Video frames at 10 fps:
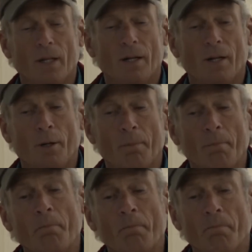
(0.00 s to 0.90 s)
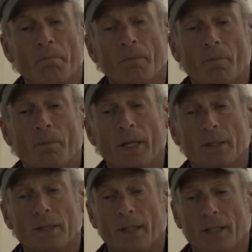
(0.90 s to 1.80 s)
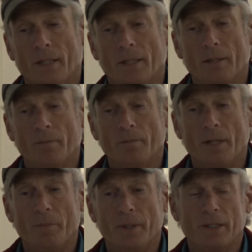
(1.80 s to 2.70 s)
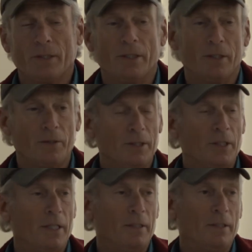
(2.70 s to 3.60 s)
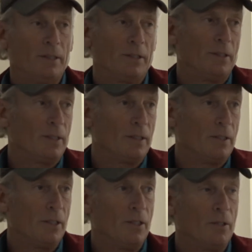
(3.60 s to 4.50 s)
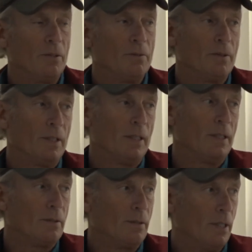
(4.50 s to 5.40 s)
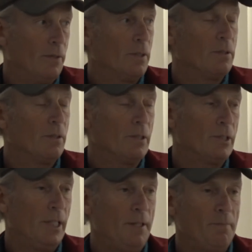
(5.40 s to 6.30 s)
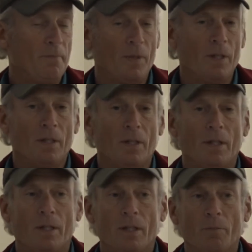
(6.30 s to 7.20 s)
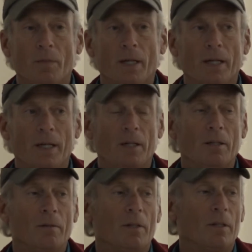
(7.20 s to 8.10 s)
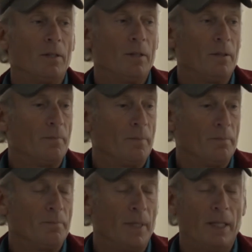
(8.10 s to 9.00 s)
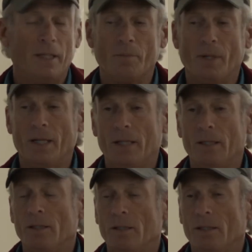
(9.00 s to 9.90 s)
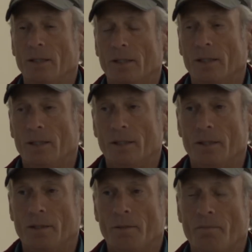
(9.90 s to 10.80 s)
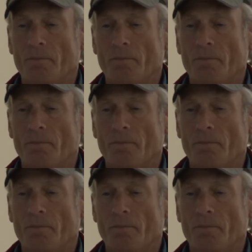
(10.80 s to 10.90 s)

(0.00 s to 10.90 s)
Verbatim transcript: Um, but uh, my biggest interest here is to continue uh, giving to the city uh, by uh, making my um,